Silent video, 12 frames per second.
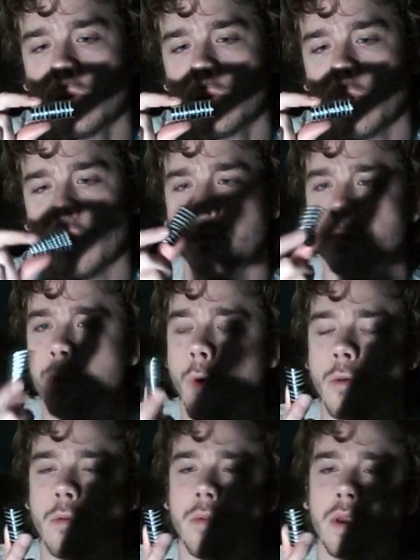when you
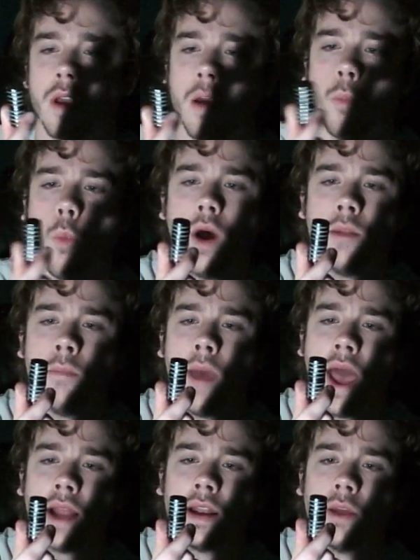form to become one
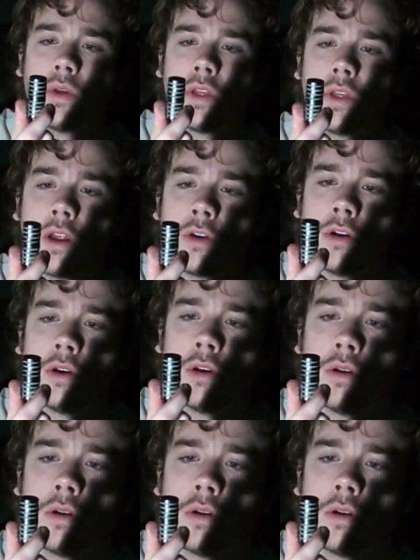magnet with another,